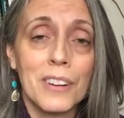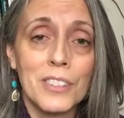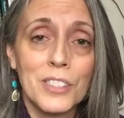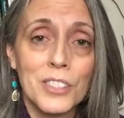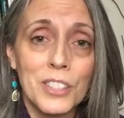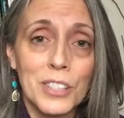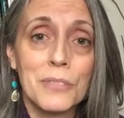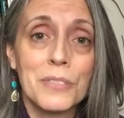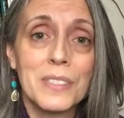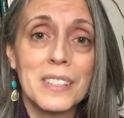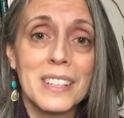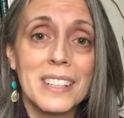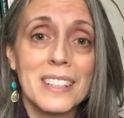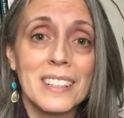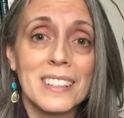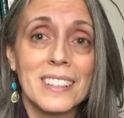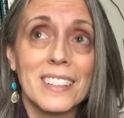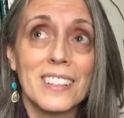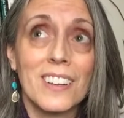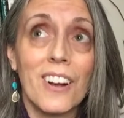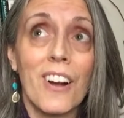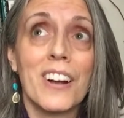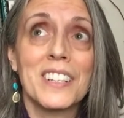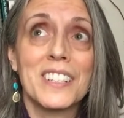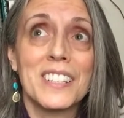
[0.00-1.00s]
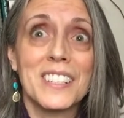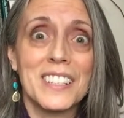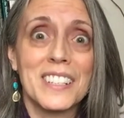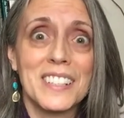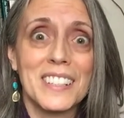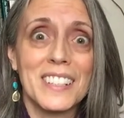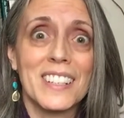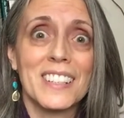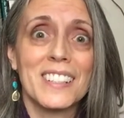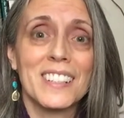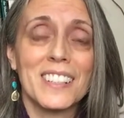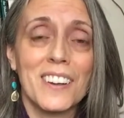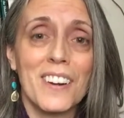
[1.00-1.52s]
shifting
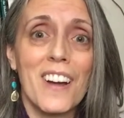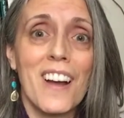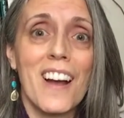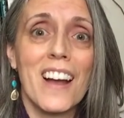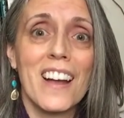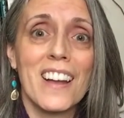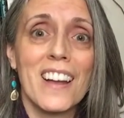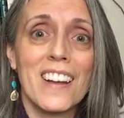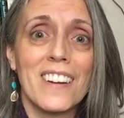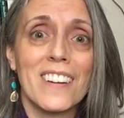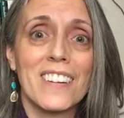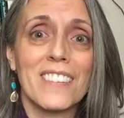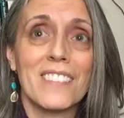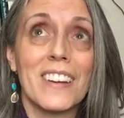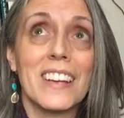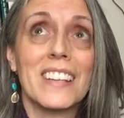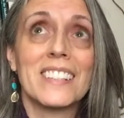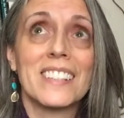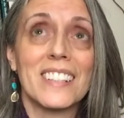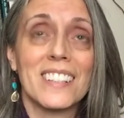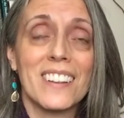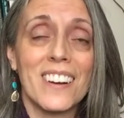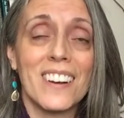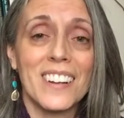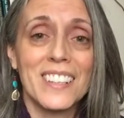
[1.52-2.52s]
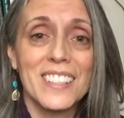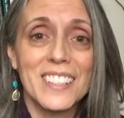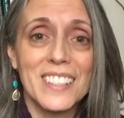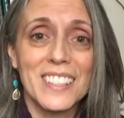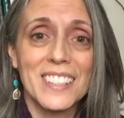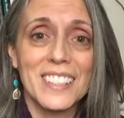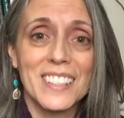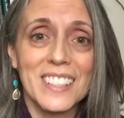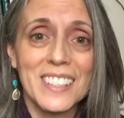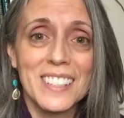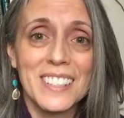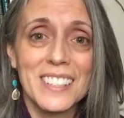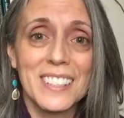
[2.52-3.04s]
consciousness and our higher raising
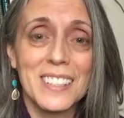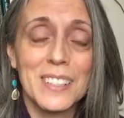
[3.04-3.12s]
consciousness.